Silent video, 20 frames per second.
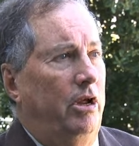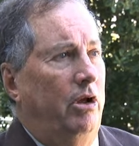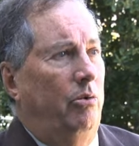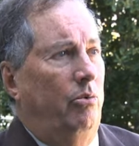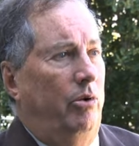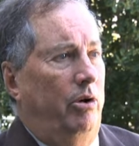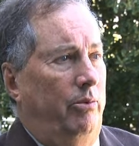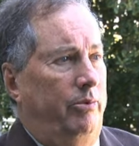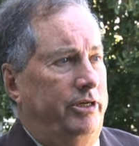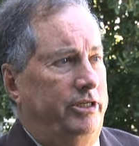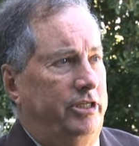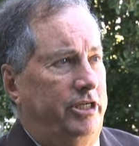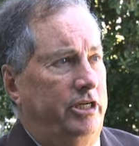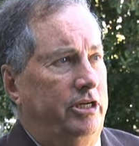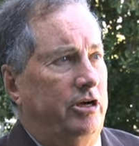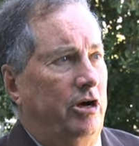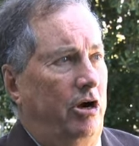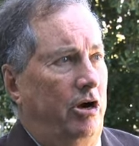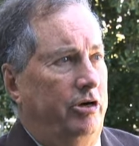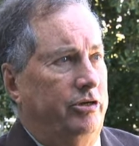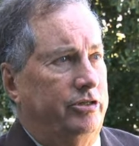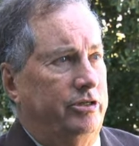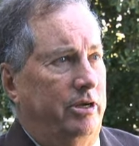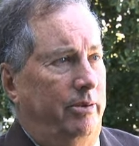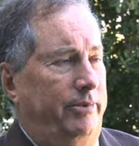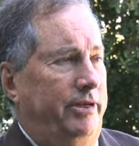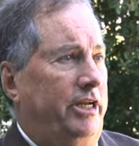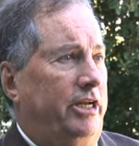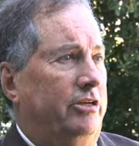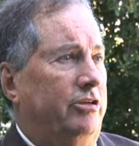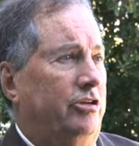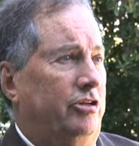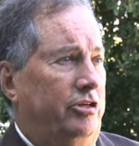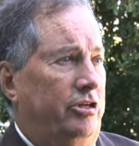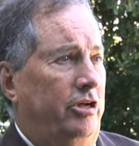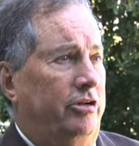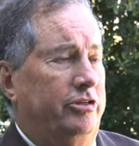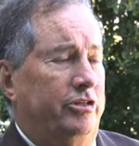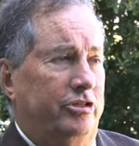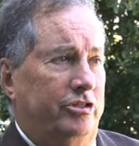where we see cars coming into
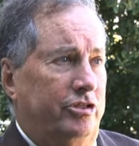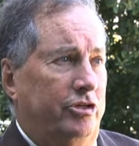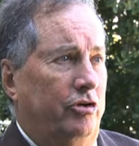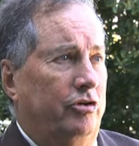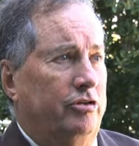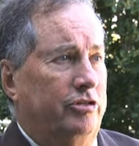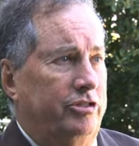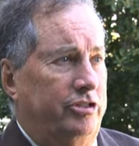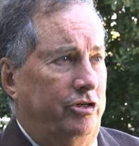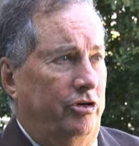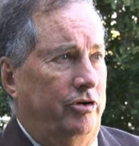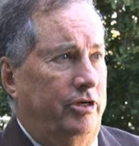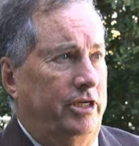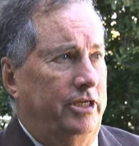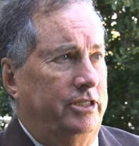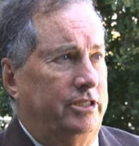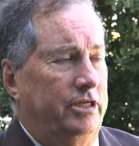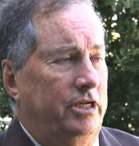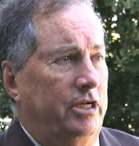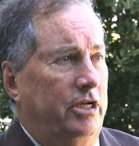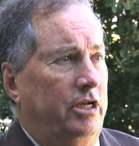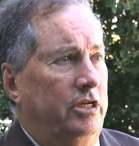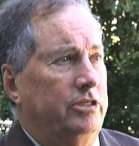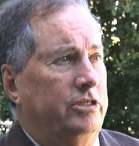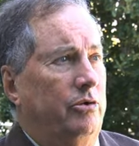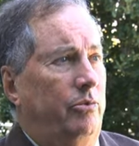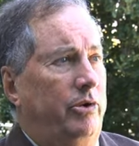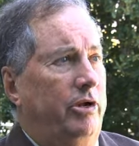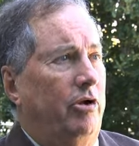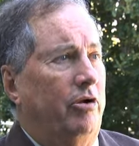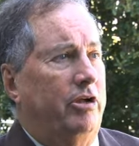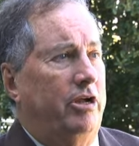onto certain circuits. So we are